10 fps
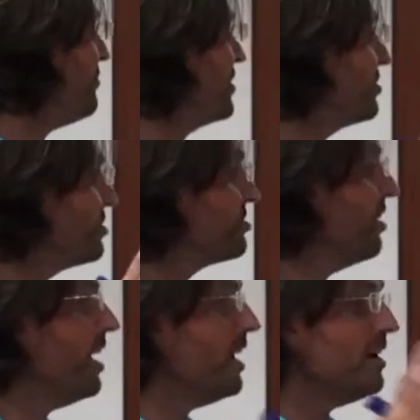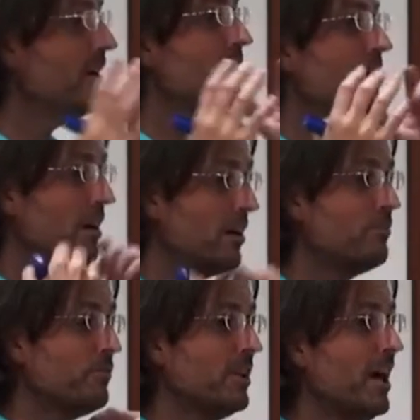having a desire
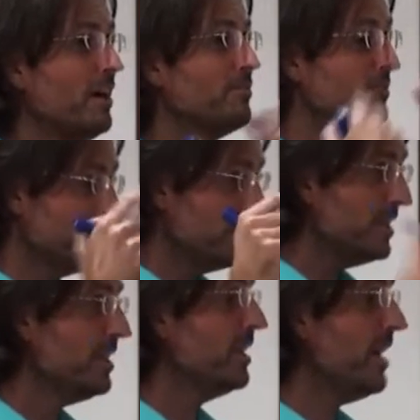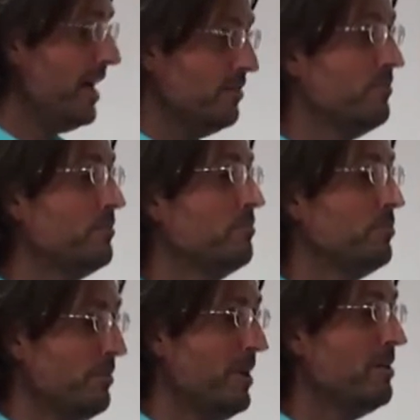for love and
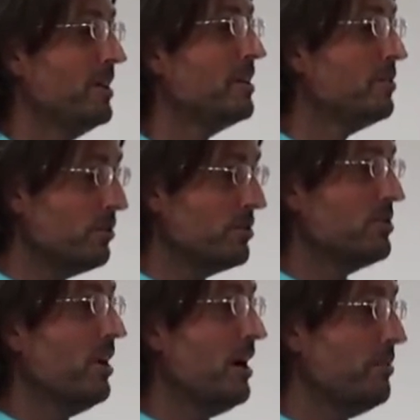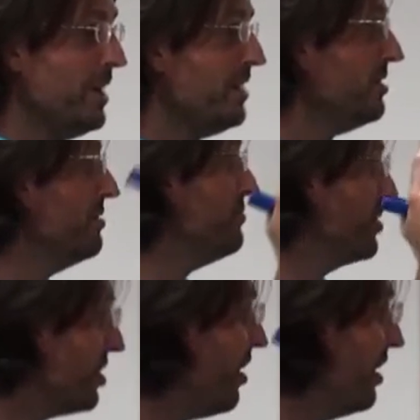primarily your desire and passion
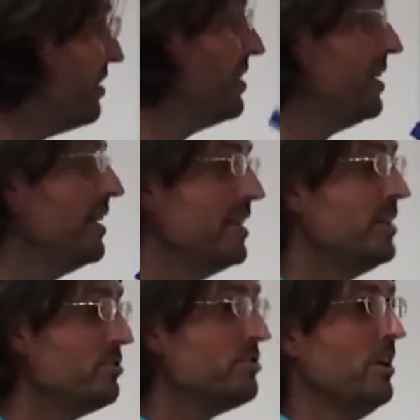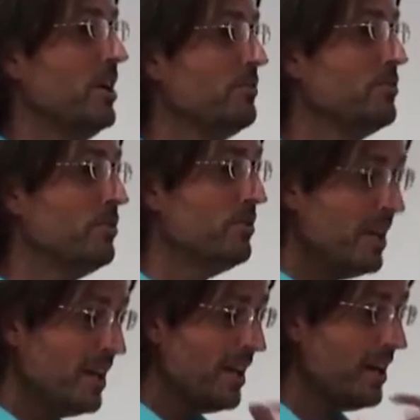for God inside of
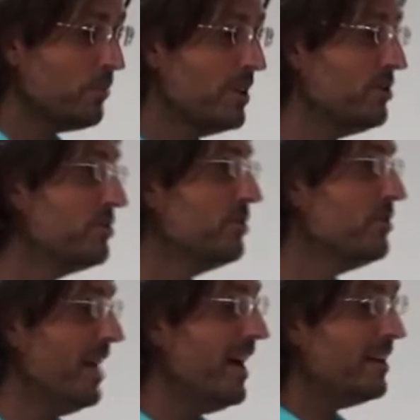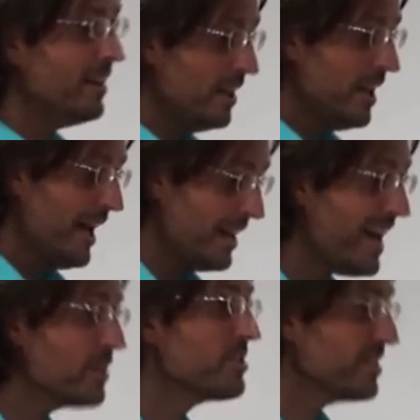you. And when you do that
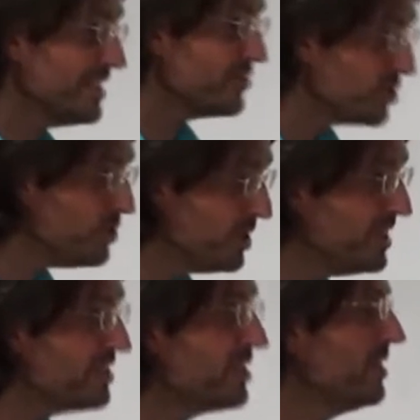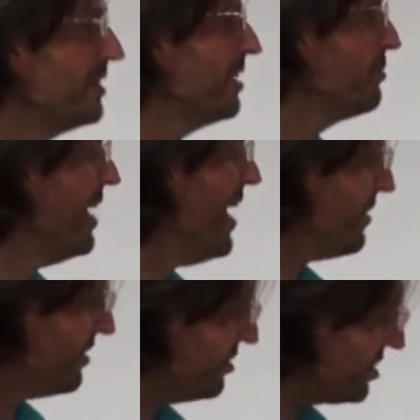and actually do it
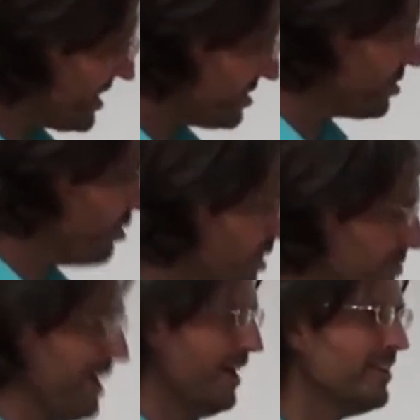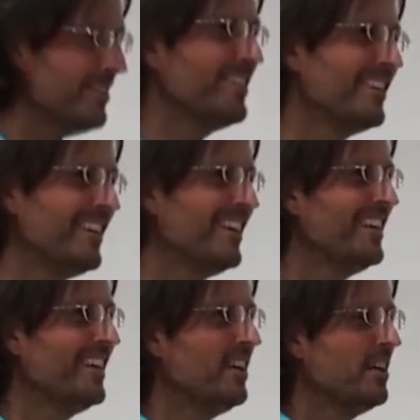rather than just talk about it,
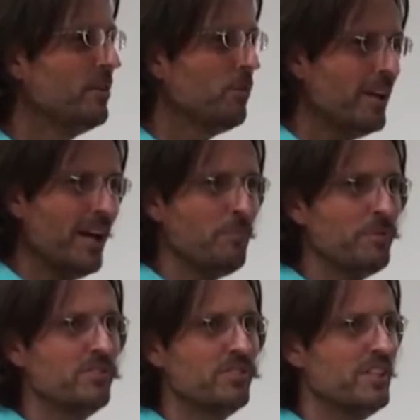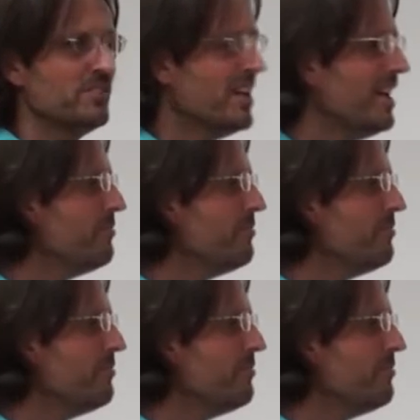what happens is